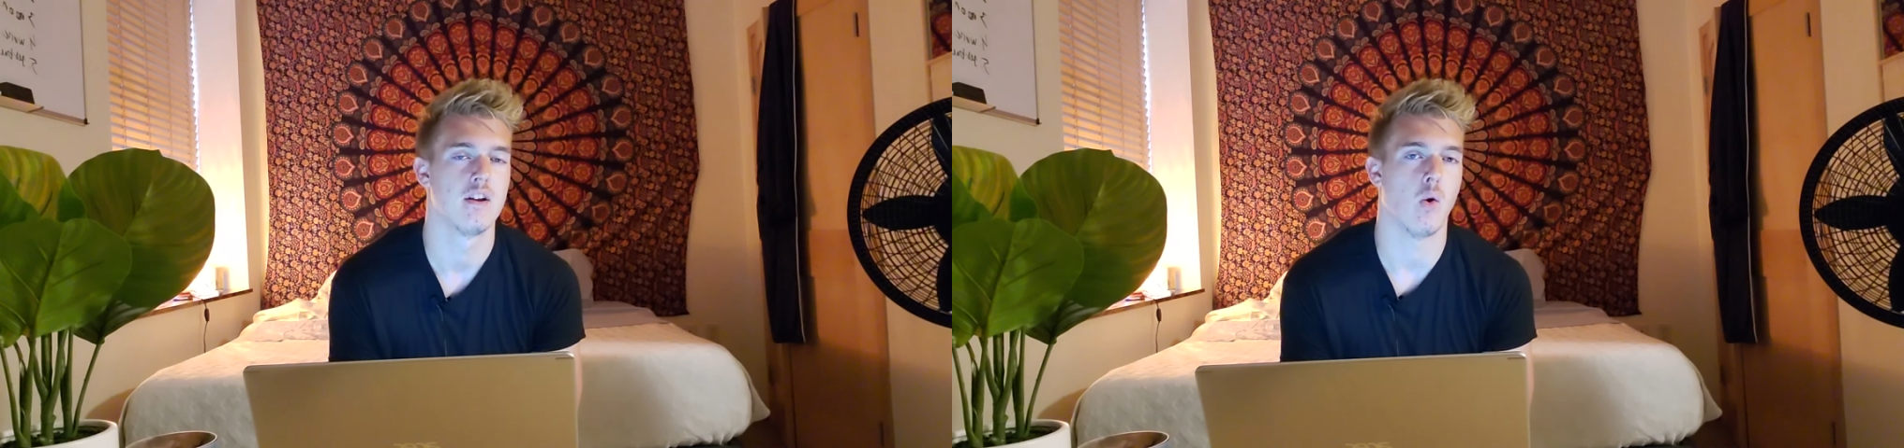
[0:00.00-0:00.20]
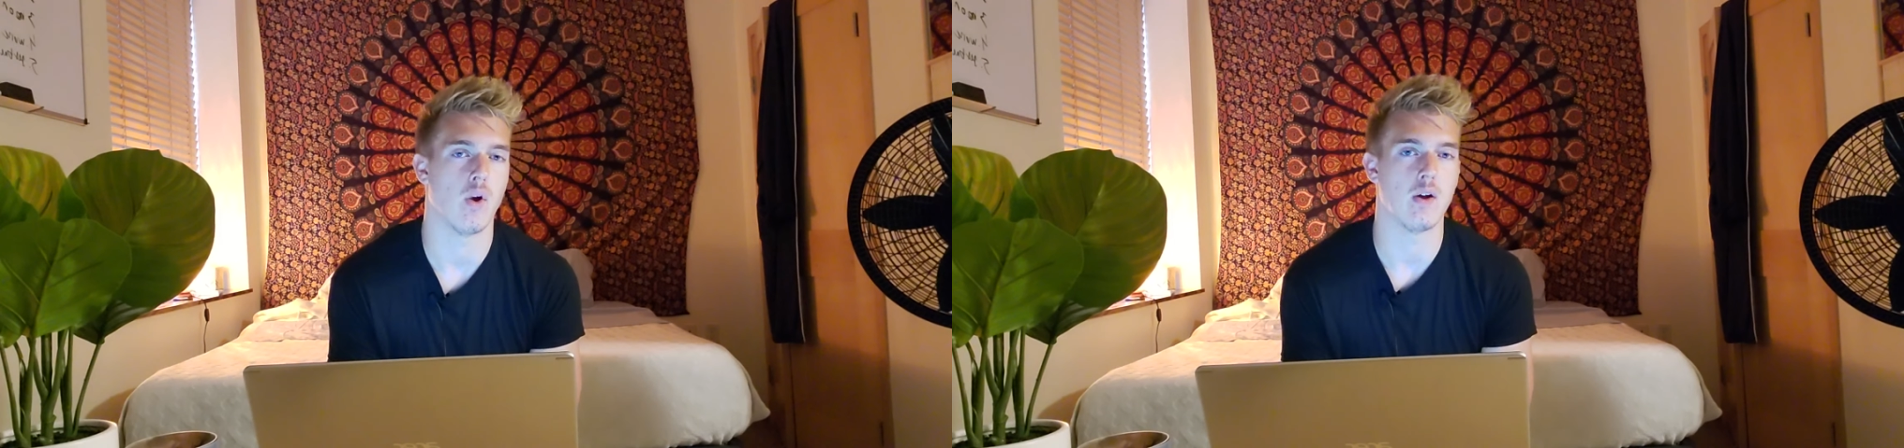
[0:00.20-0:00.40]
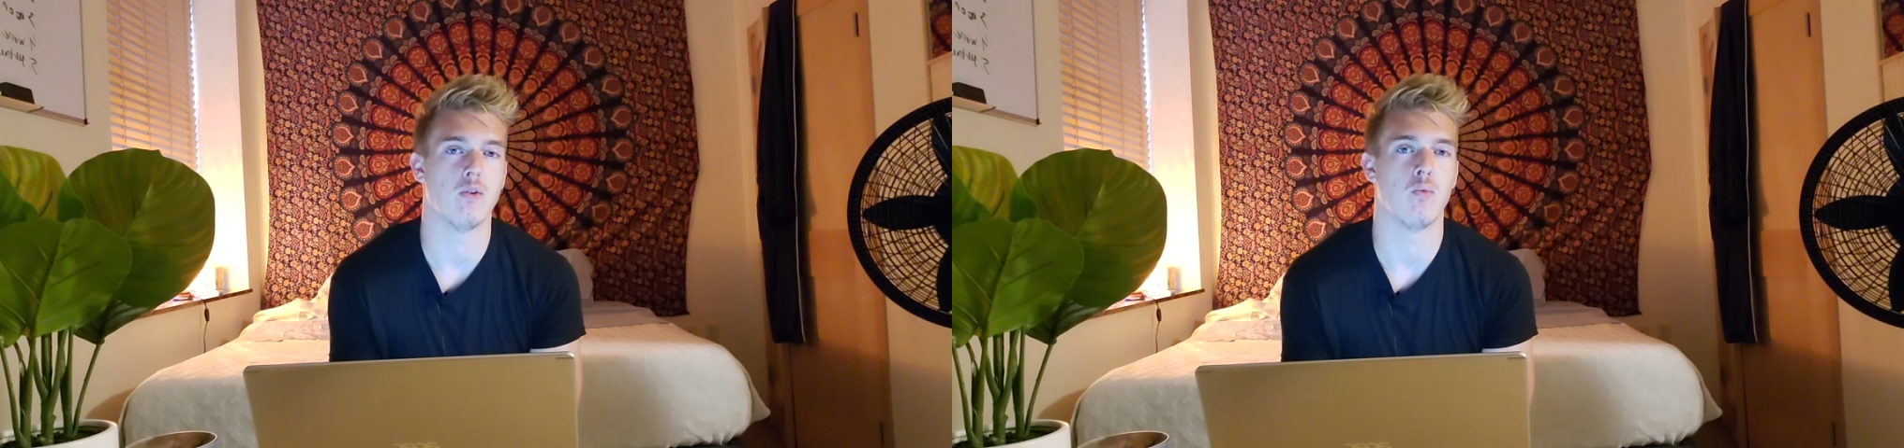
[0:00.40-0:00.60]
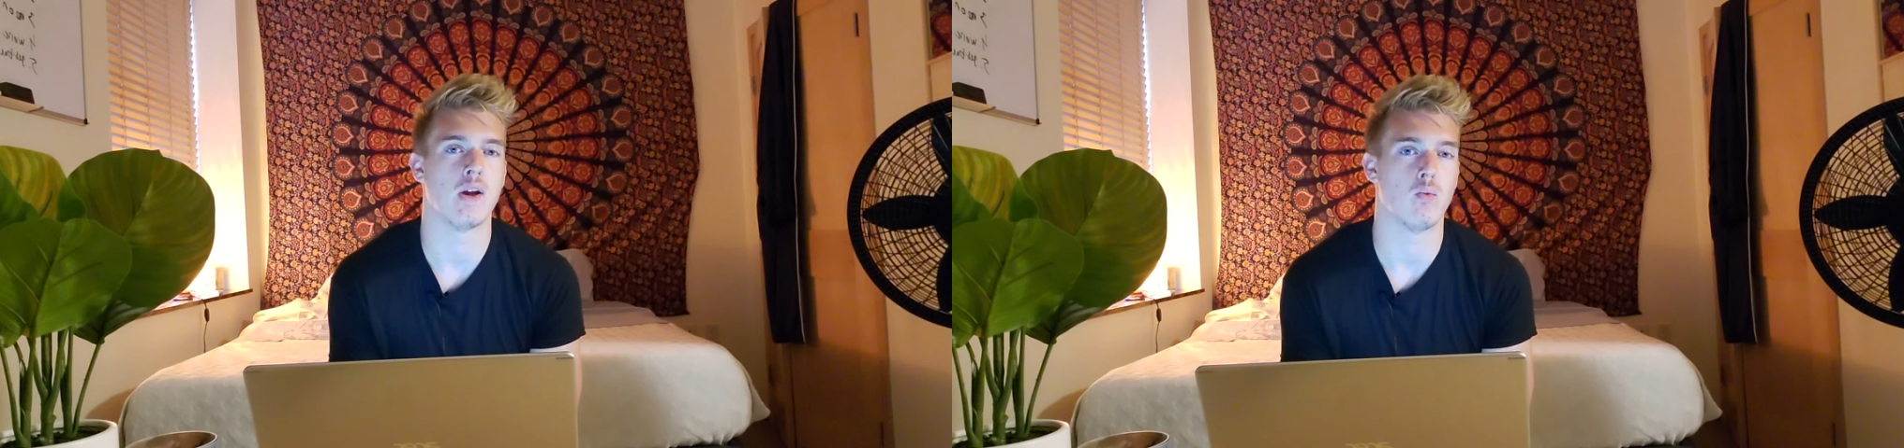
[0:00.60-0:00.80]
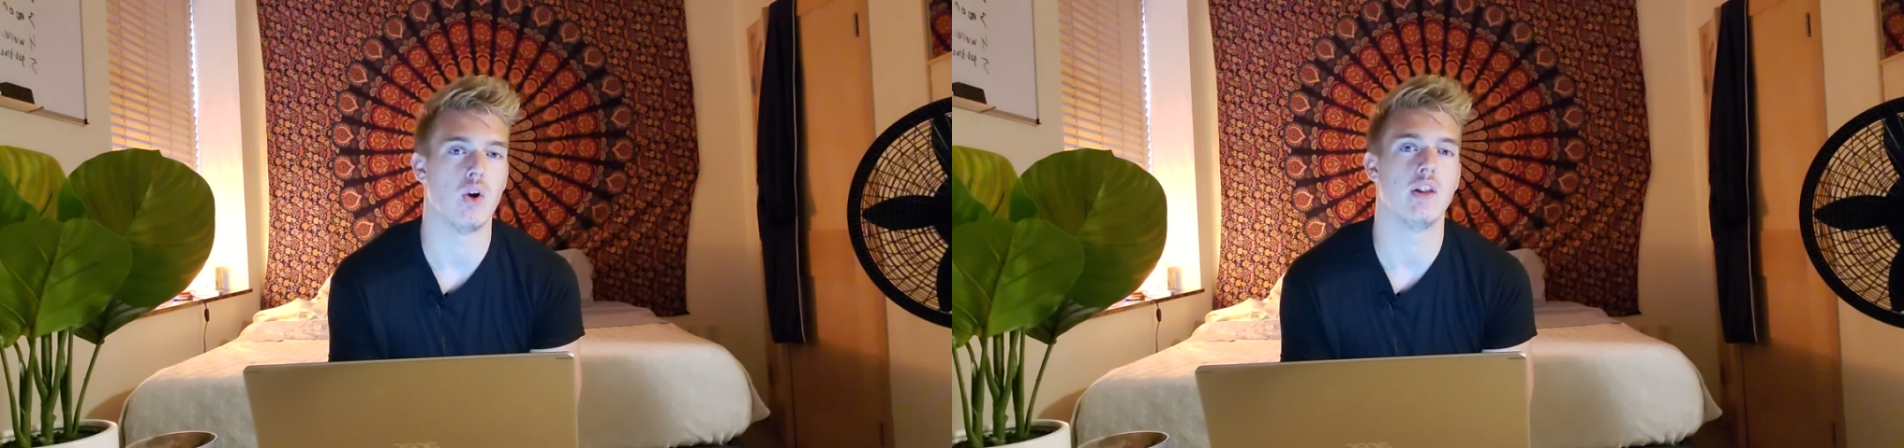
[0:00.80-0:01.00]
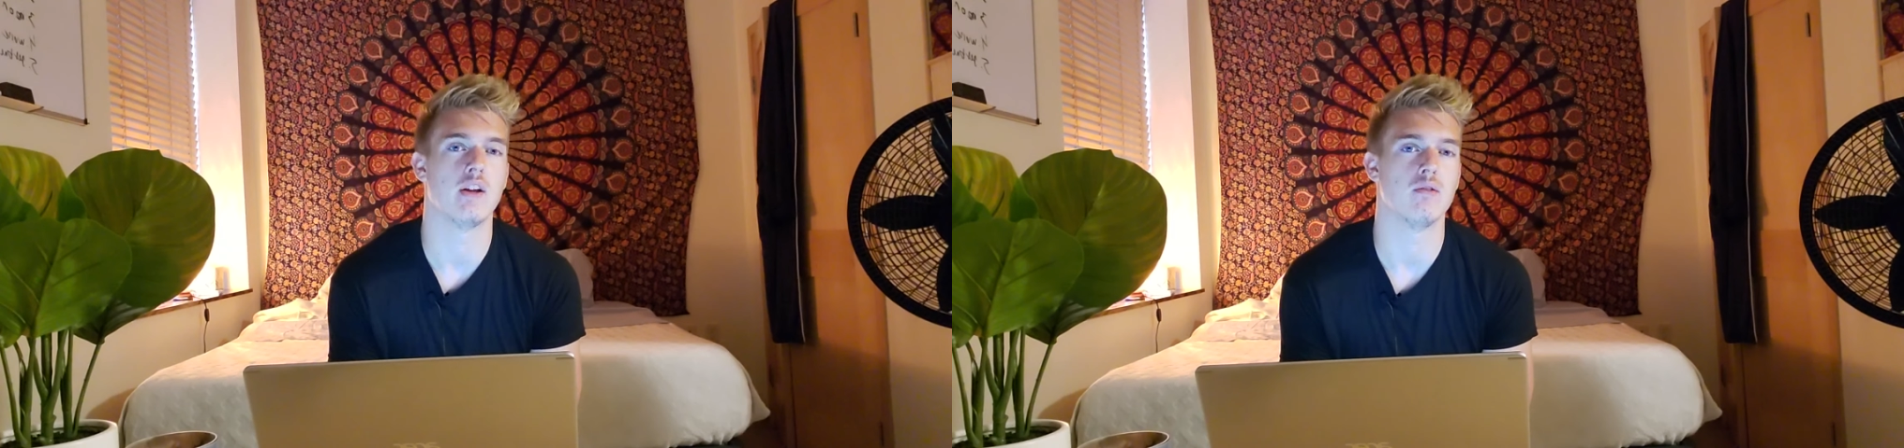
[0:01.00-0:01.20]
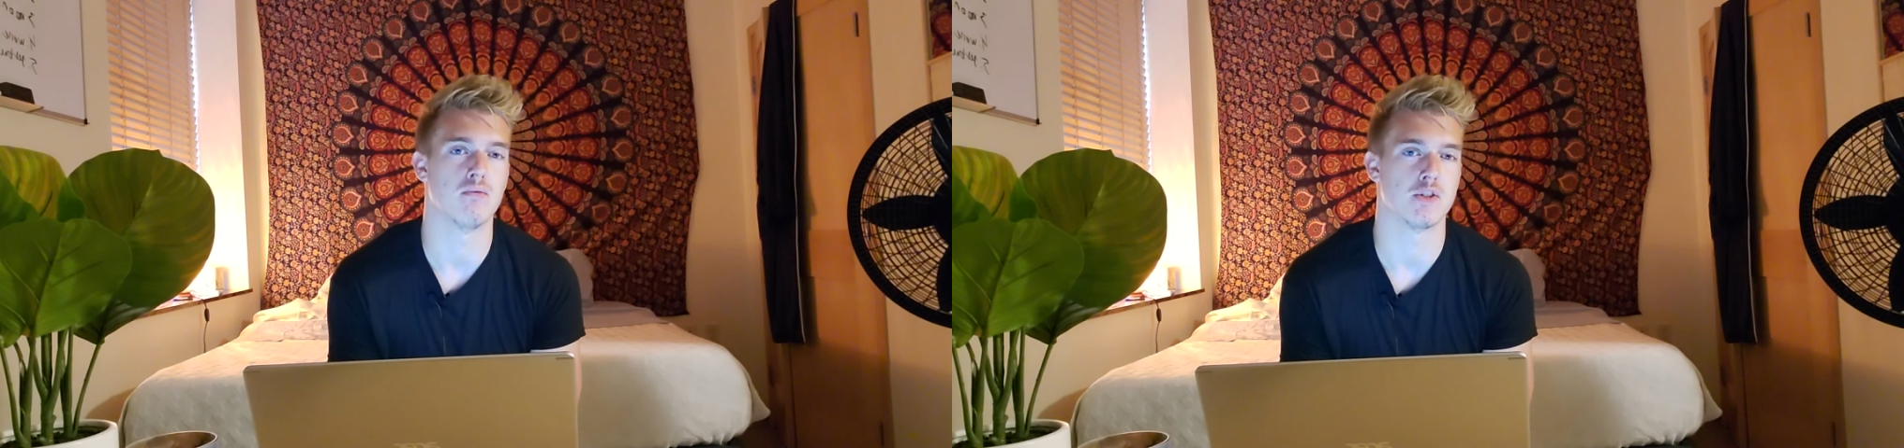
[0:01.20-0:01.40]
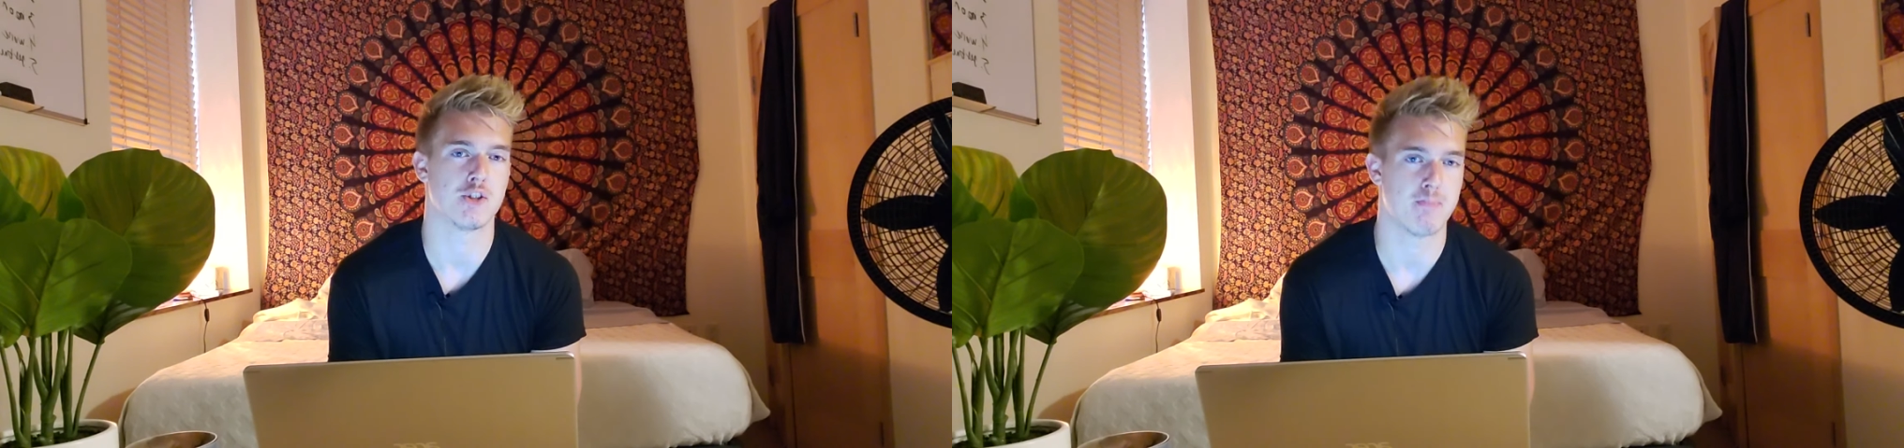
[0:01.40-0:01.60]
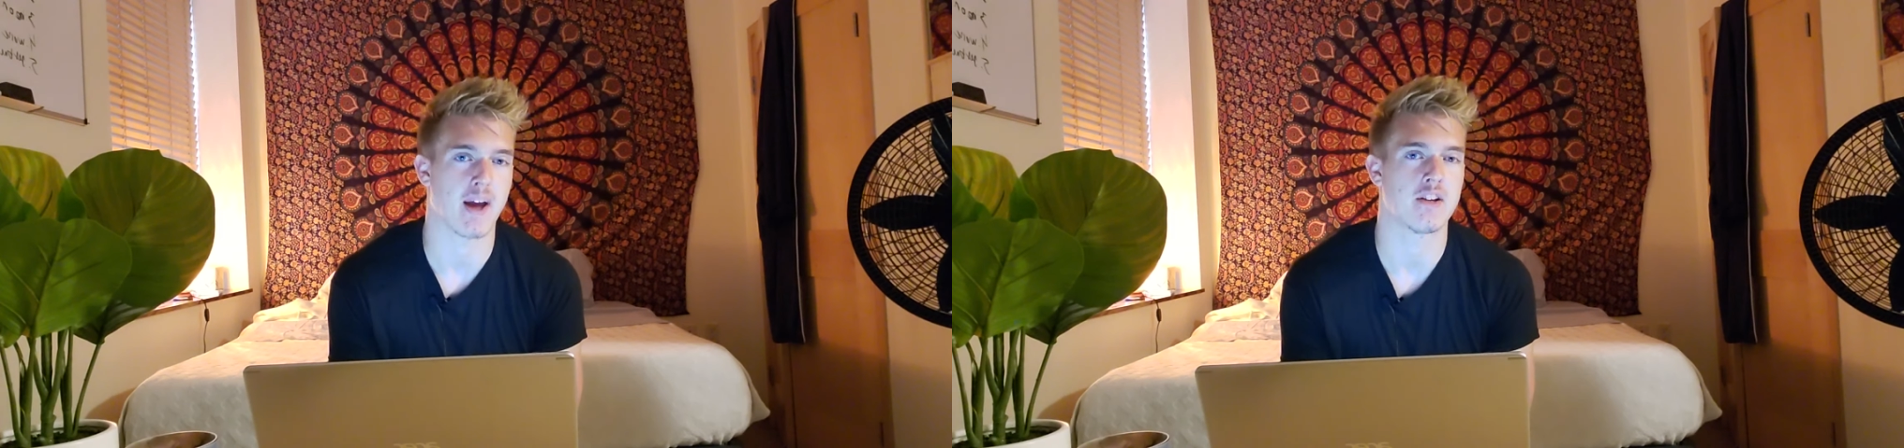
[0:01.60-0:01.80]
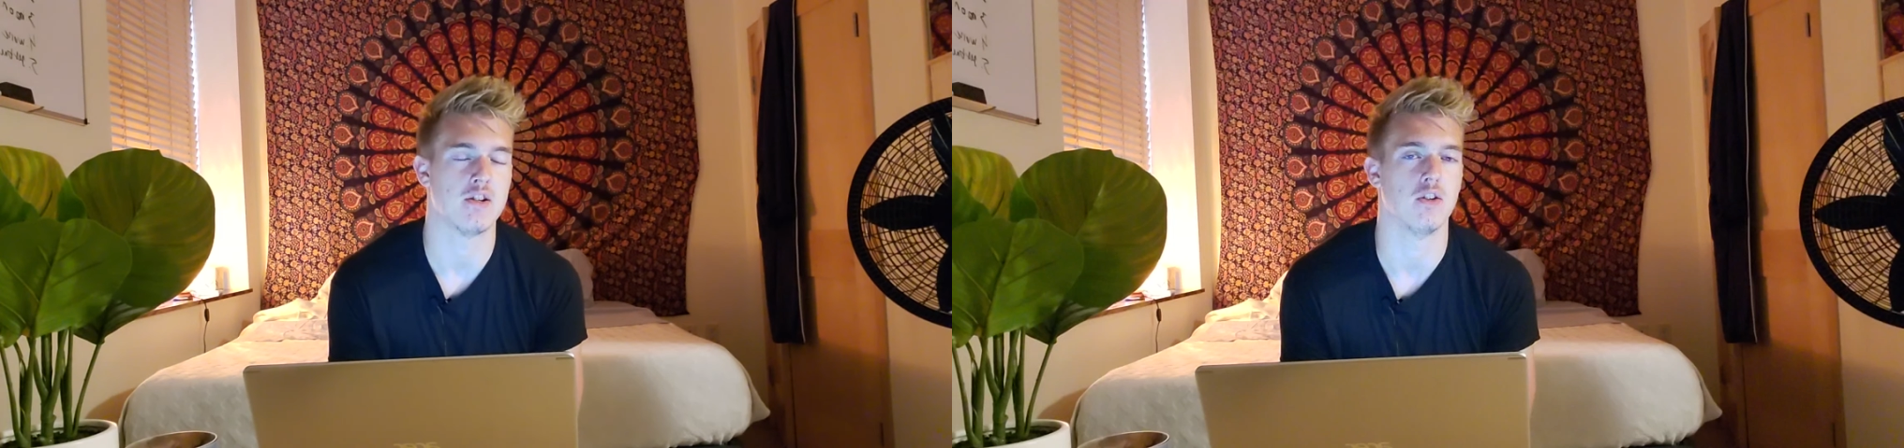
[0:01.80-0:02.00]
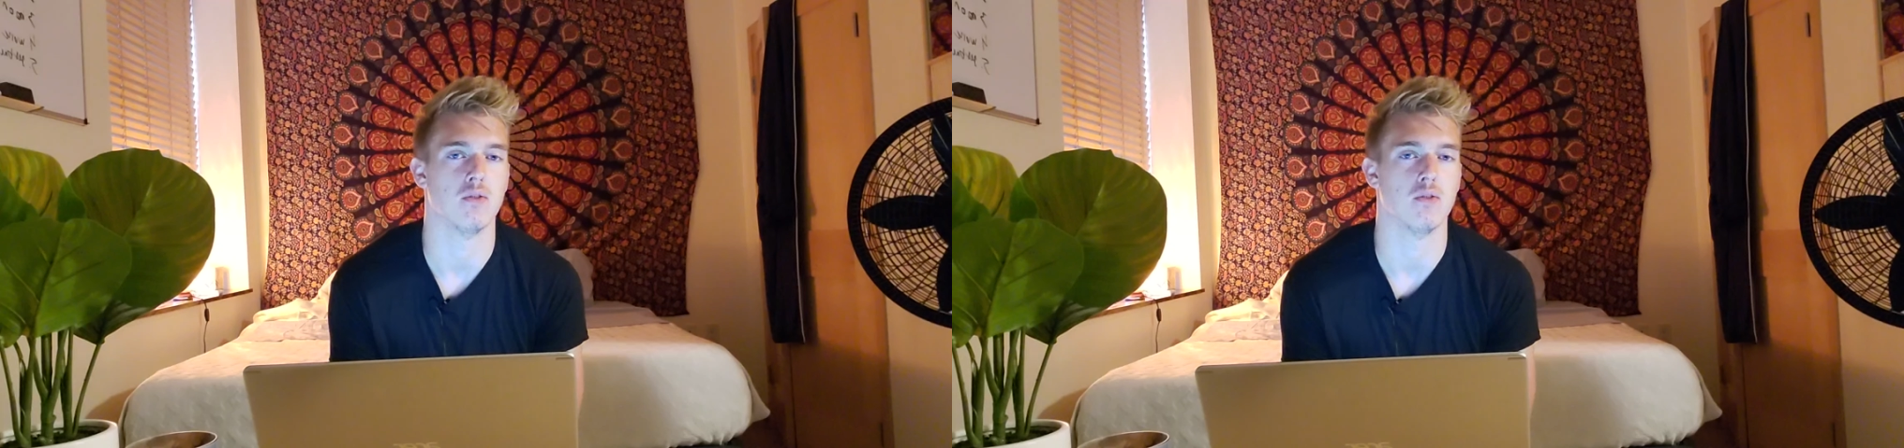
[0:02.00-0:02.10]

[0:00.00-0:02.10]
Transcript: we really respect you.